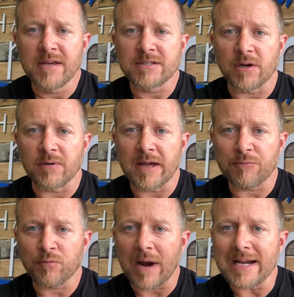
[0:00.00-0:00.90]
So
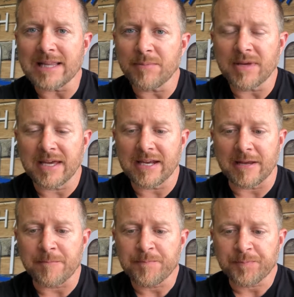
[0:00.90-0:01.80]
right at the
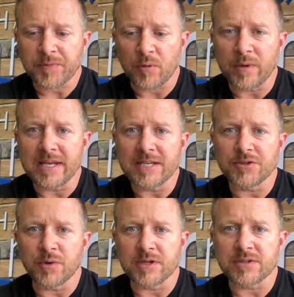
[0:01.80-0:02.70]
beginning, we need
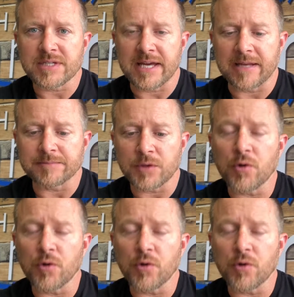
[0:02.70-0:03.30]
to understand